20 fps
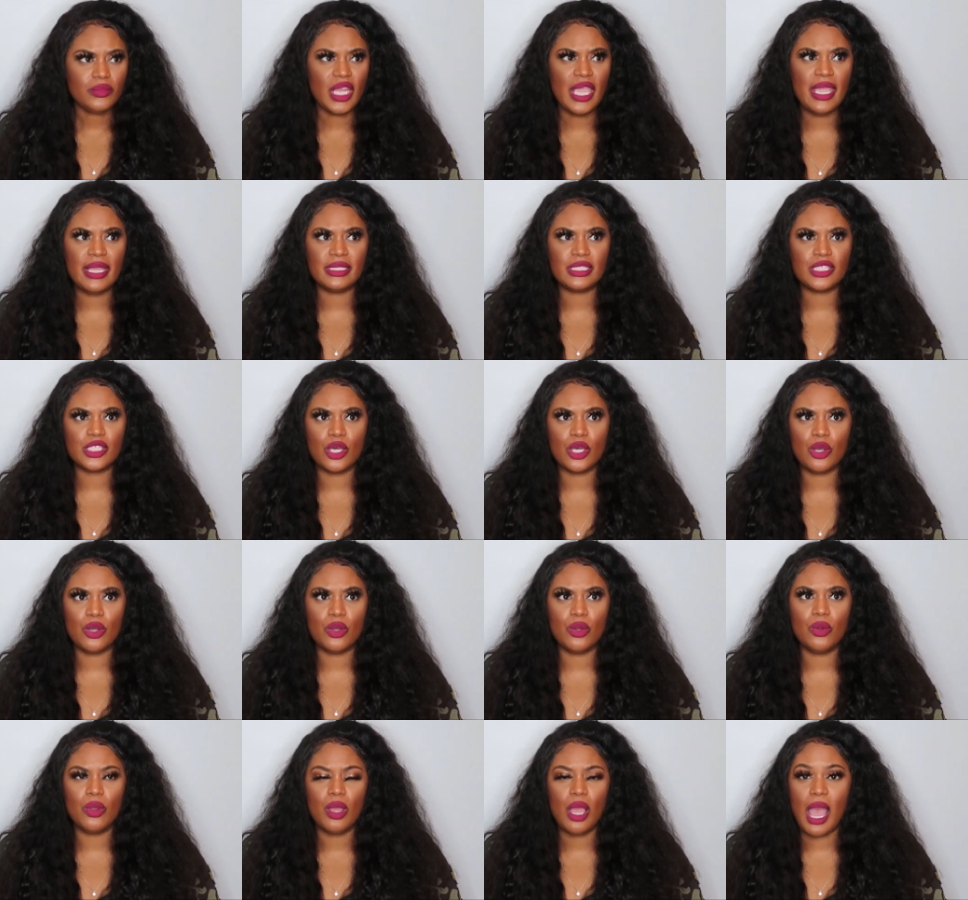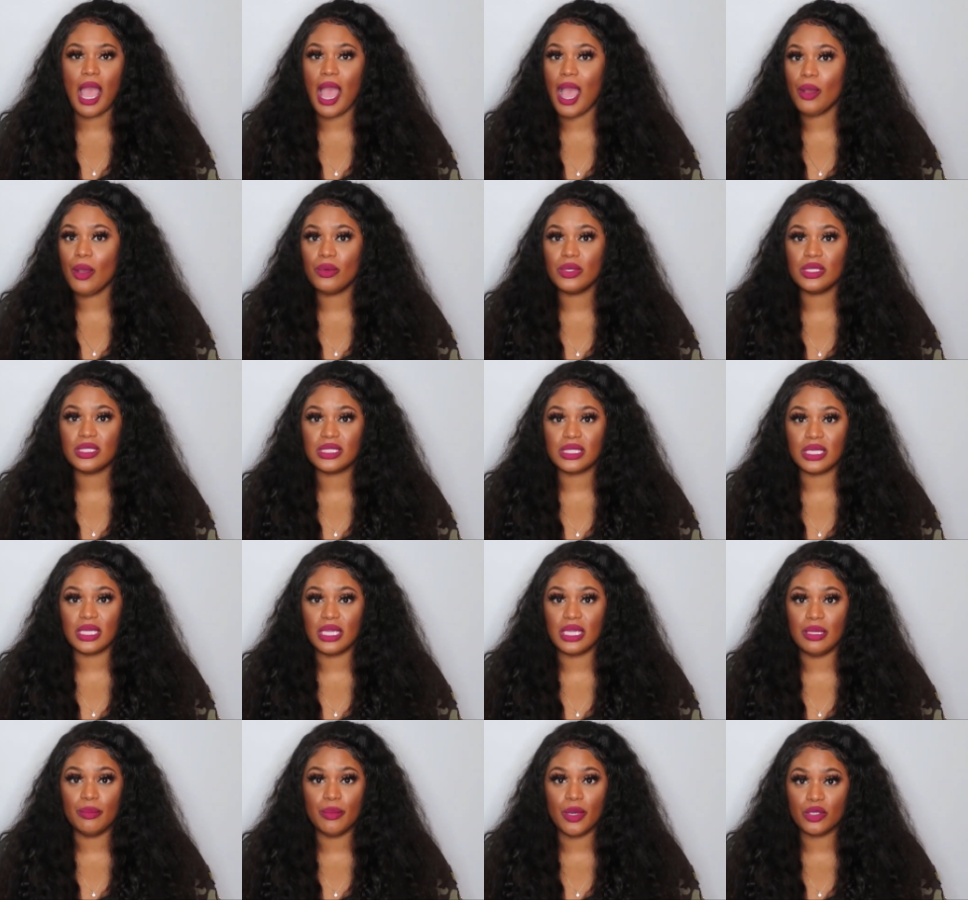And so I was
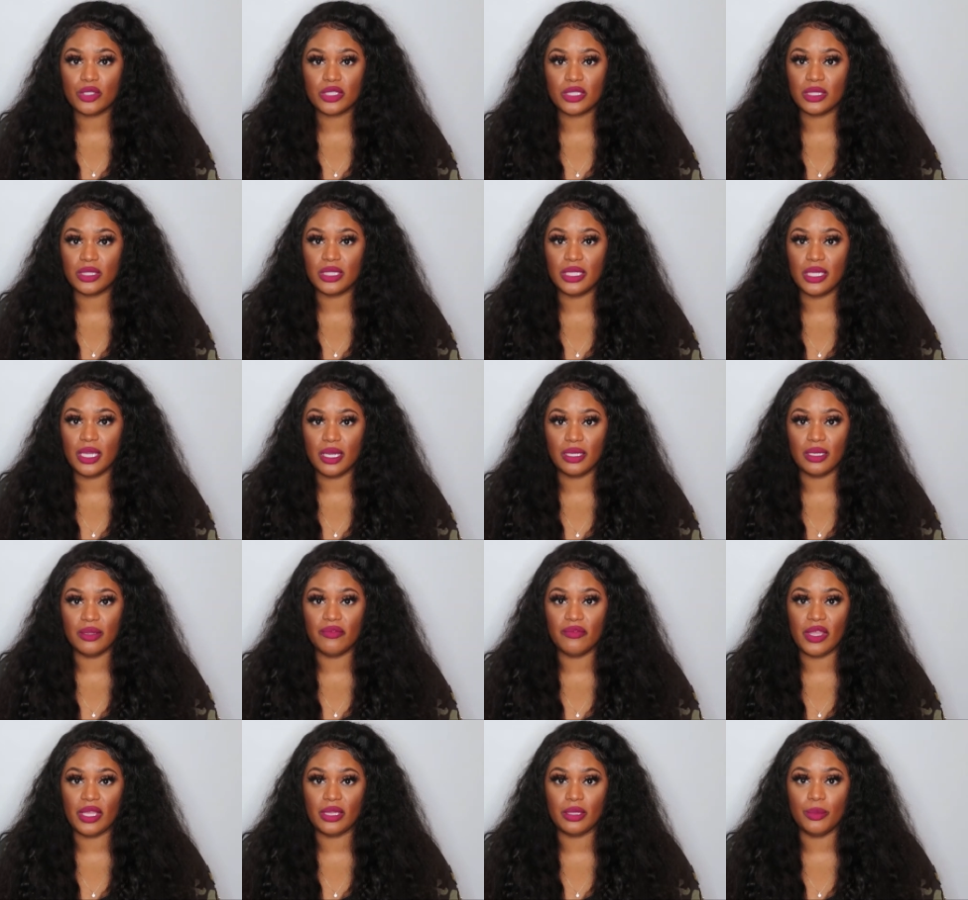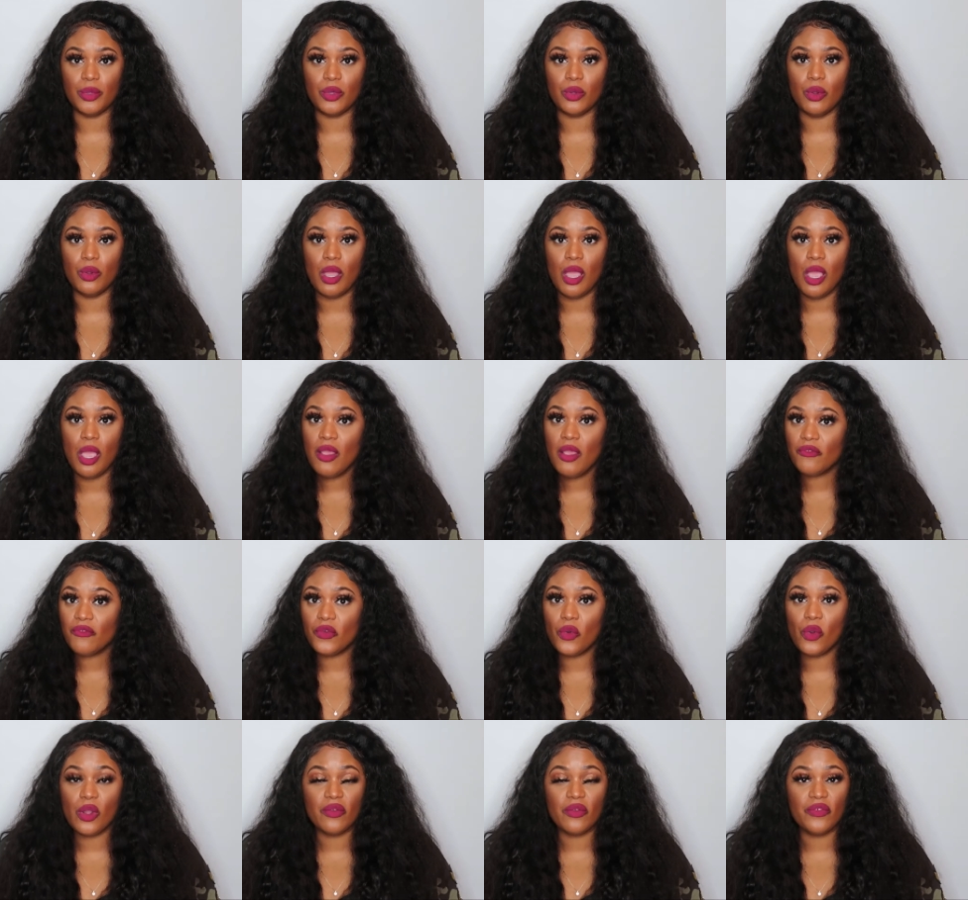emotionally unavailable
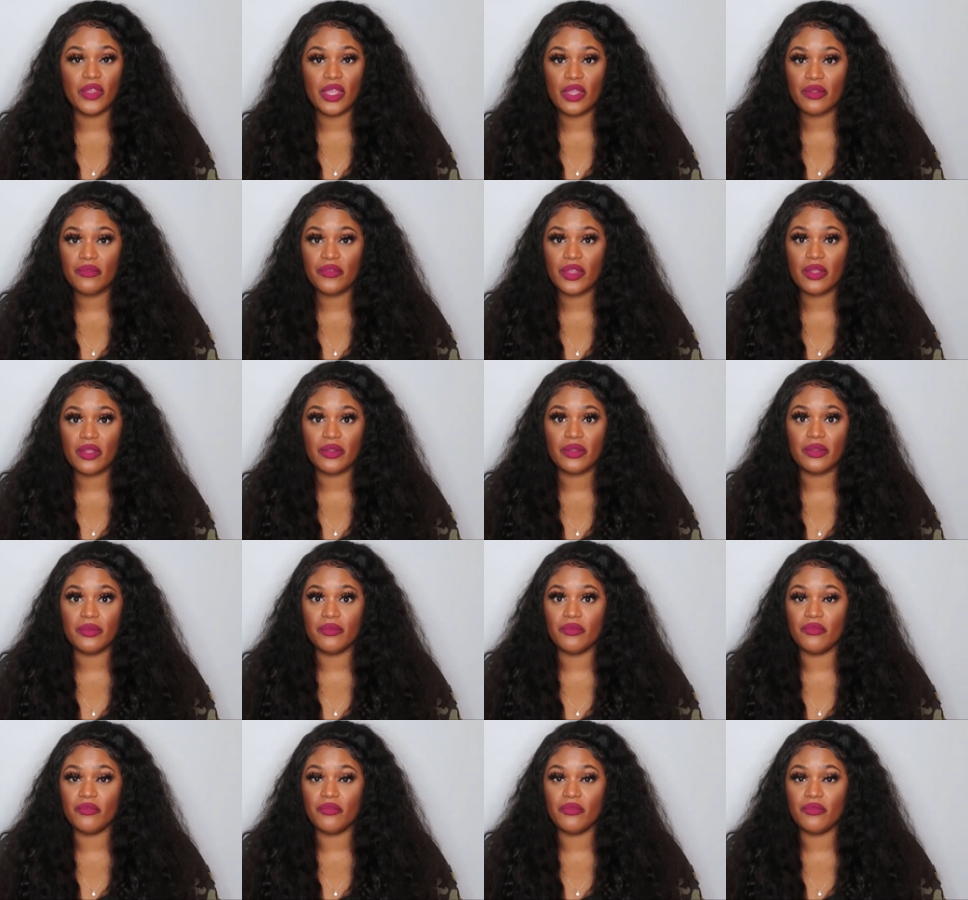for a very, very,